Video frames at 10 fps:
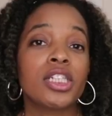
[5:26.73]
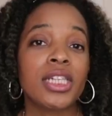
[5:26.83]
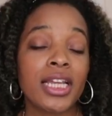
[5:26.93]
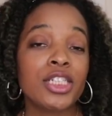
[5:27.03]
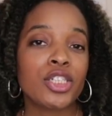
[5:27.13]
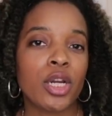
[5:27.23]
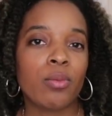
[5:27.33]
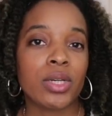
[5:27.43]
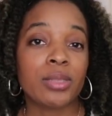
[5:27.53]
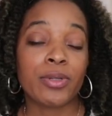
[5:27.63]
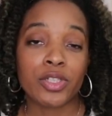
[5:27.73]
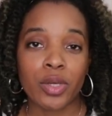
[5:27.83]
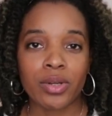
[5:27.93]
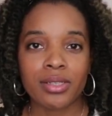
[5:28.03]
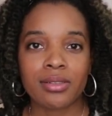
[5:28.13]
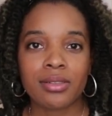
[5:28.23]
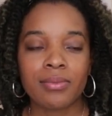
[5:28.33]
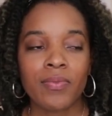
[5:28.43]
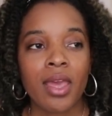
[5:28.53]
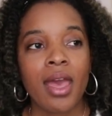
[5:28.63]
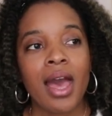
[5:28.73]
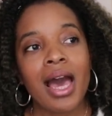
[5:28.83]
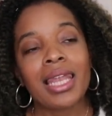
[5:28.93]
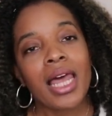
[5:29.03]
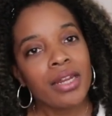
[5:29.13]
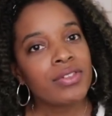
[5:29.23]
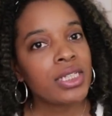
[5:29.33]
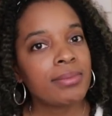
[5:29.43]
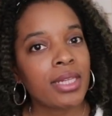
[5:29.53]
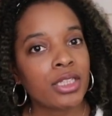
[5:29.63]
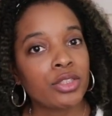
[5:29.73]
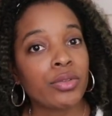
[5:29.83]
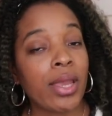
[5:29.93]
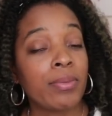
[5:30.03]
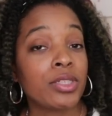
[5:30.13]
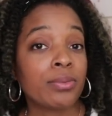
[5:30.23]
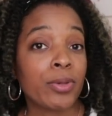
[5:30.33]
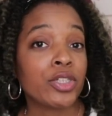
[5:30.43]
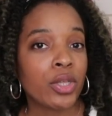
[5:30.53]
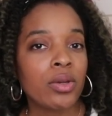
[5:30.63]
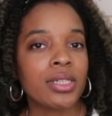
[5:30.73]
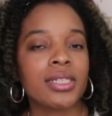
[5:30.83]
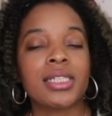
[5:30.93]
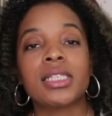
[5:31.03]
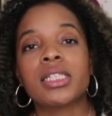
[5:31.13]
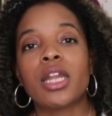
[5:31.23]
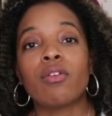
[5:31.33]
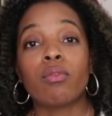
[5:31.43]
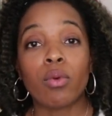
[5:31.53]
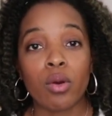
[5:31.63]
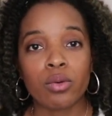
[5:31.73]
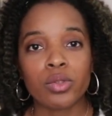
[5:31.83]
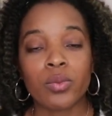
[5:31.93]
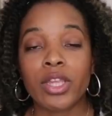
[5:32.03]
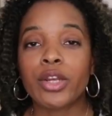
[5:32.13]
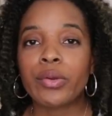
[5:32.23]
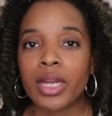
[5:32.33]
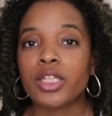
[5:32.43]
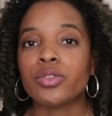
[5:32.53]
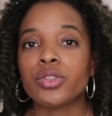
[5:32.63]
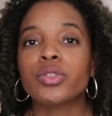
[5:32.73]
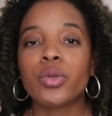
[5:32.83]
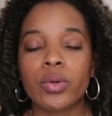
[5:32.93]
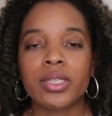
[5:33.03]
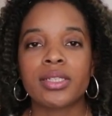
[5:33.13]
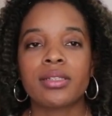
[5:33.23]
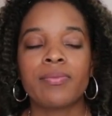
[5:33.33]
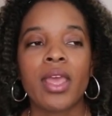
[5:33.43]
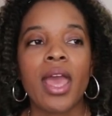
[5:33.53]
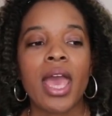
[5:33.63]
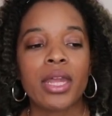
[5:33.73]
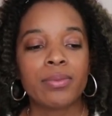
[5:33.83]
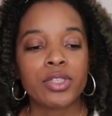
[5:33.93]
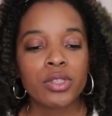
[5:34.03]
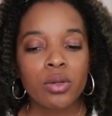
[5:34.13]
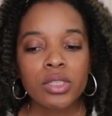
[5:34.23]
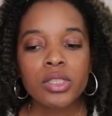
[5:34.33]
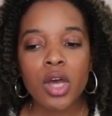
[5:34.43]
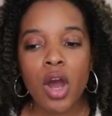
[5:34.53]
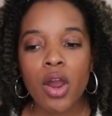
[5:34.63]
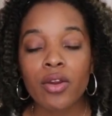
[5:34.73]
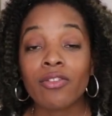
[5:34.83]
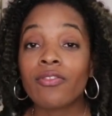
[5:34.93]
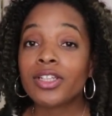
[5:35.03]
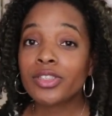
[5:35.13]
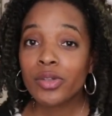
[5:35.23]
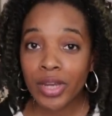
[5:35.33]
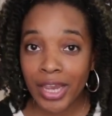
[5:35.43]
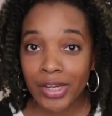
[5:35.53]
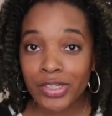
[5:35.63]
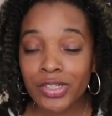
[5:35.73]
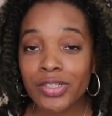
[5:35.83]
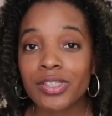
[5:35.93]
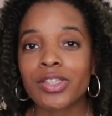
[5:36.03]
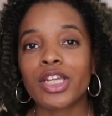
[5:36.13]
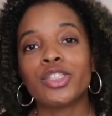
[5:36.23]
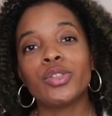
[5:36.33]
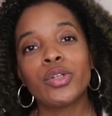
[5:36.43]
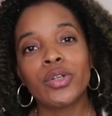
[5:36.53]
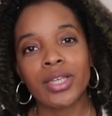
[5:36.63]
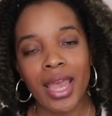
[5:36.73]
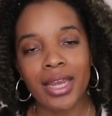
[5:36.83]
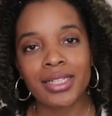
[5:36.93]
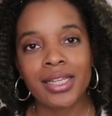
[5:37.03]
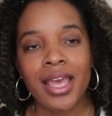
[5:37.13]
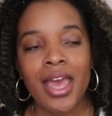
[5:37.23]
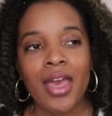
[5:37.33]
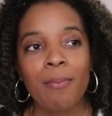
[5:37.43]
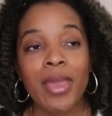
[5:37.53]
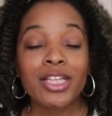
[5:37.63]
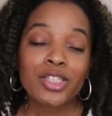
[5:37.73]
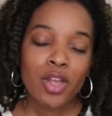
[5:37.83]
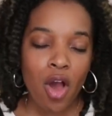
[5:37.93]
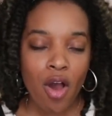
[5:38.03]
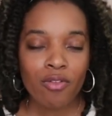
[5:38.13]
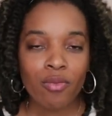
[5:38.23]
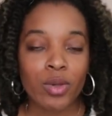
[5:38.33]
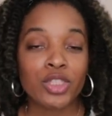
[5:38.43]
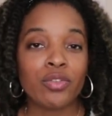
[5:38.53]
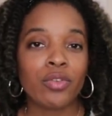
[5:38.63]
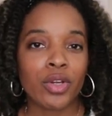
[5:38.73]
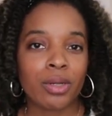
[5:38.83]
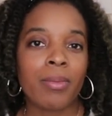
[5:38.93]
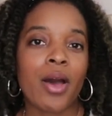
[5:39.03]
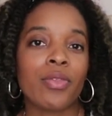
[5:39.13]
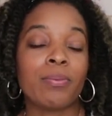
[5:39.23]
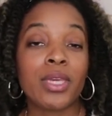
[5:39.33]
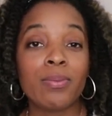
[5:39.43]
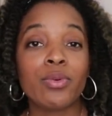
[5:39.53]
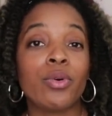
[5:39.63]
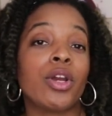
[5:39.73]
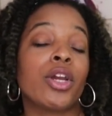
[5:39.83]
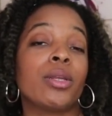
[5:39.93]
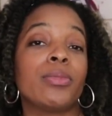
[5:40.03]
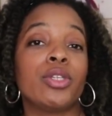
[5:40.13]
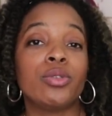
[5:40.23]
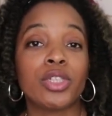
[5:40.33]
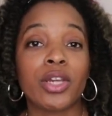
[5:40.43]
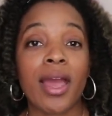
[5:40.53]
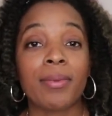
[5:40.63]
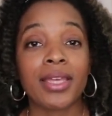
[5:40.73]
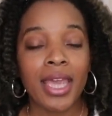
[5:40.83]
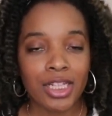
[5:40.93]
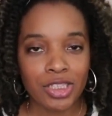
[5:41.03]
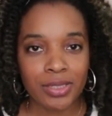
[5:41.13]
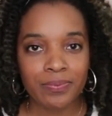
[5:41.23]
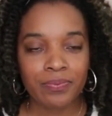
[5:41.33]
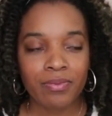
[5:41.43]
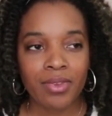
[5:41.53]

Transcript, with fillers: the second term was personas. A lot of teams like to create personas instead of roles when they're creating user stories. And personas are fictional characters that you create based off what you've learned about the people who are going to be using your application.